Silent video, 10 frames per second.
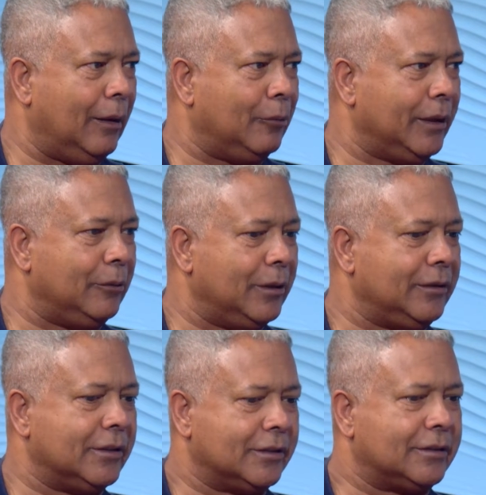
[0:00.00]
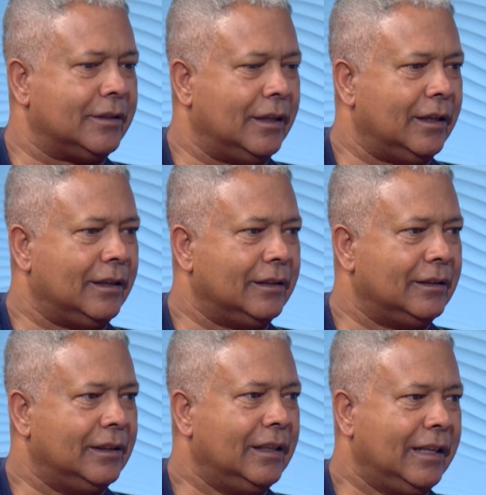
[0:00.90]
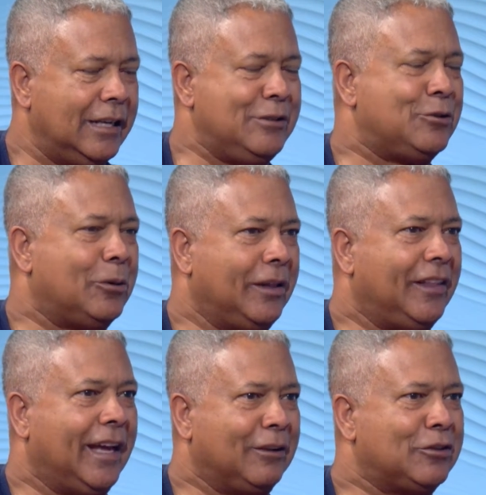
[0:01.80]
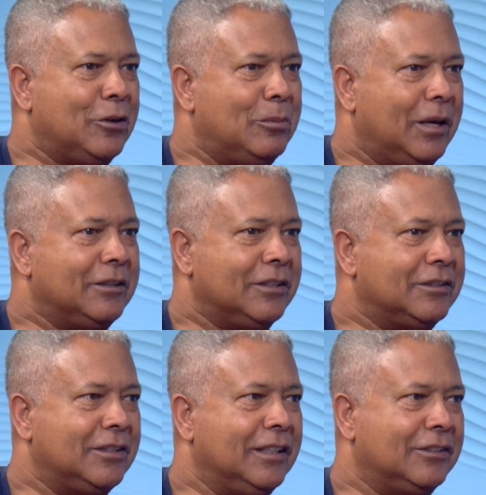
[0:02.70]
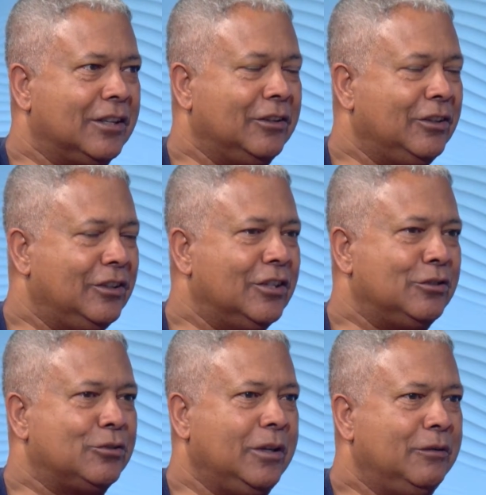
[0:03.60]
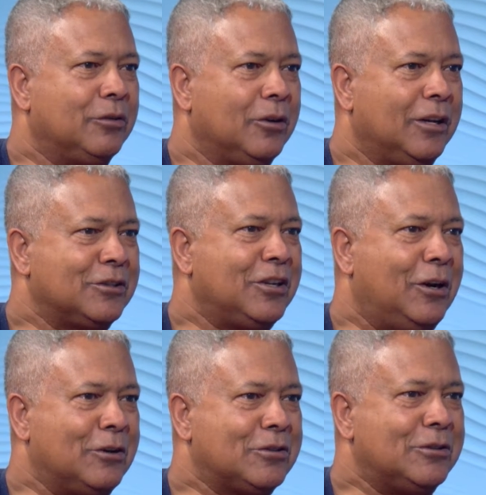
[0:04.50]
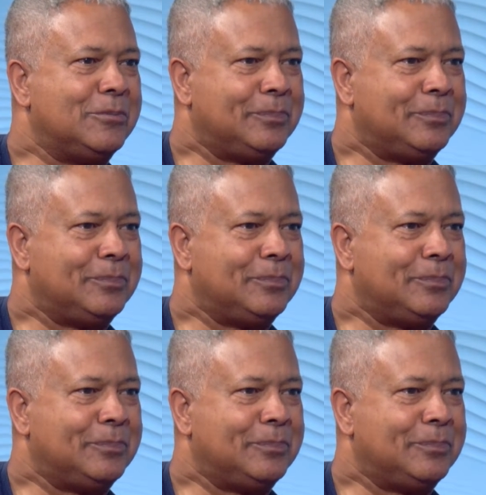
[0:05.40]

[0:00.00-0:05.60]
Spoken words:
We just enjoyed that so much. It's a good treat for us also.